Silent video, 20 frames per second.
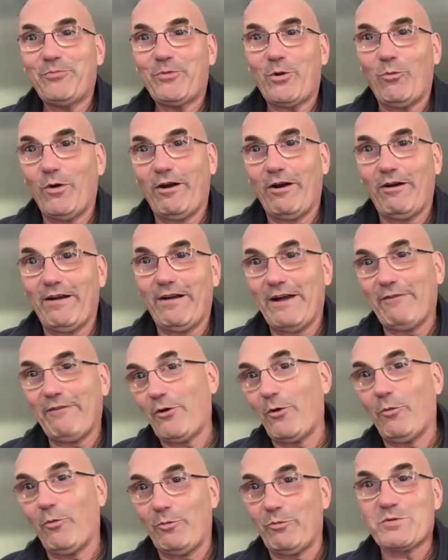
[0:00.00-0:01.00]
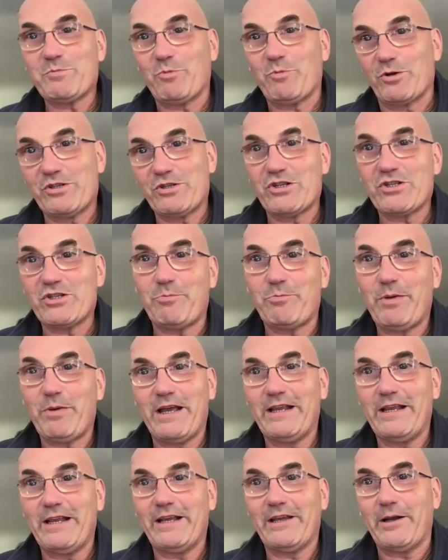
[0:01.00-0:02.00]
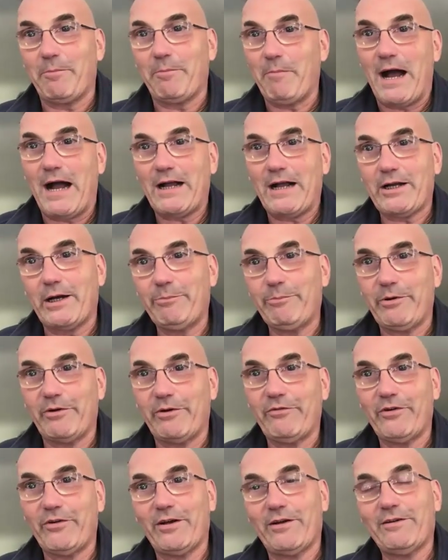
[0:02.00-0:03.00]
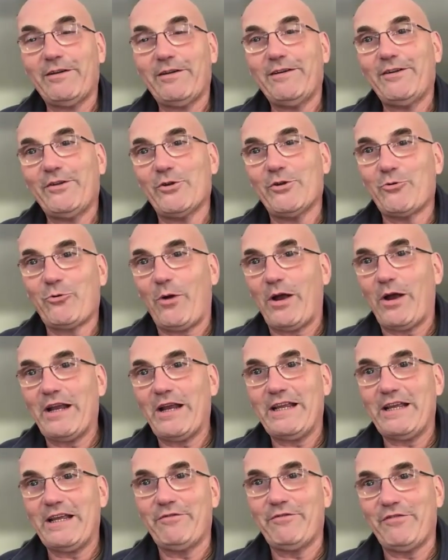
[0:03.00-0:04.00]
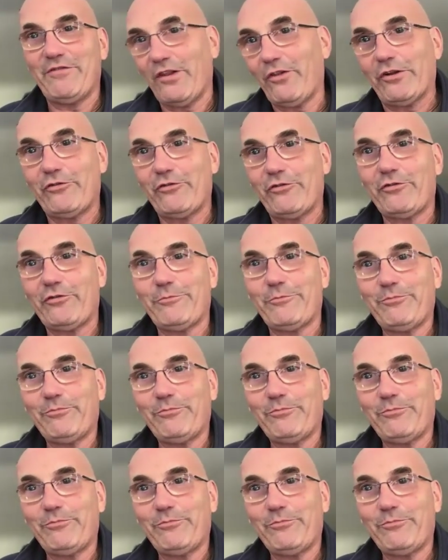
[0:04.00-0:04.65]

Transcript: where everyone was participating in a mock-up of a Ukrainian village.